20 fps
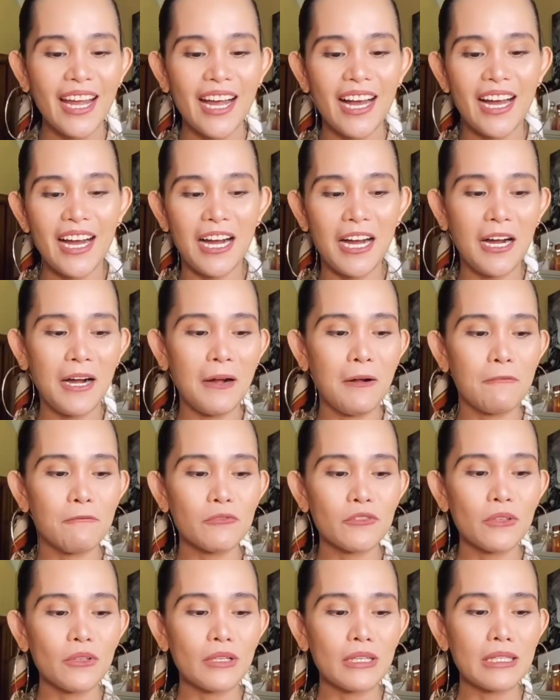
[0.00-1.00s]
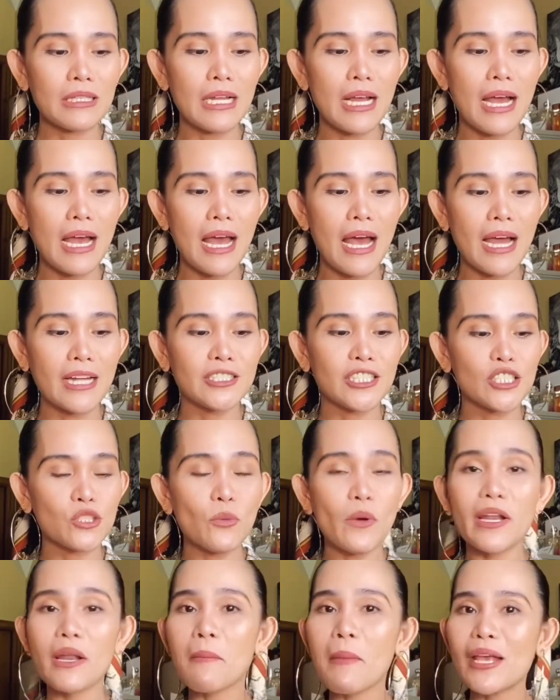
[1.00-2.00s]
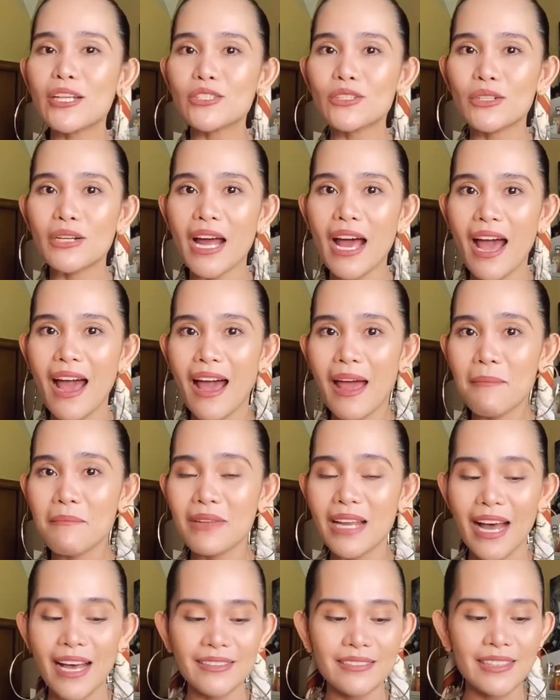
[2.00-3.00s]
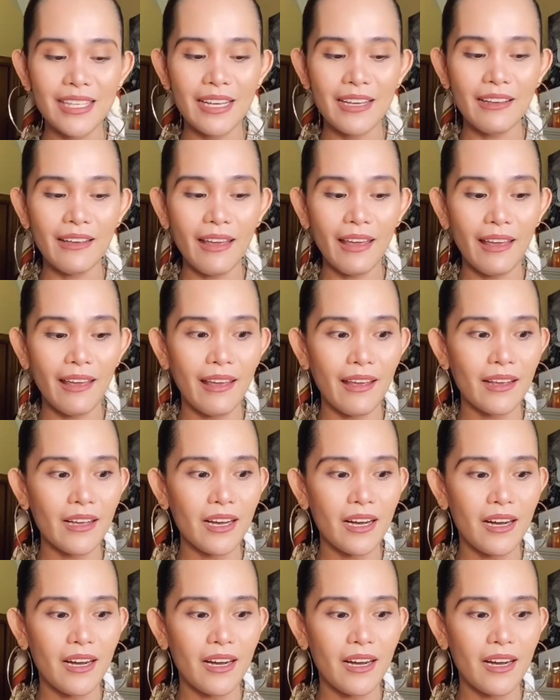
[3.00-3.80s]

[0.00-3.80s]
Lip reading: I just want to make sure I'm not thinking,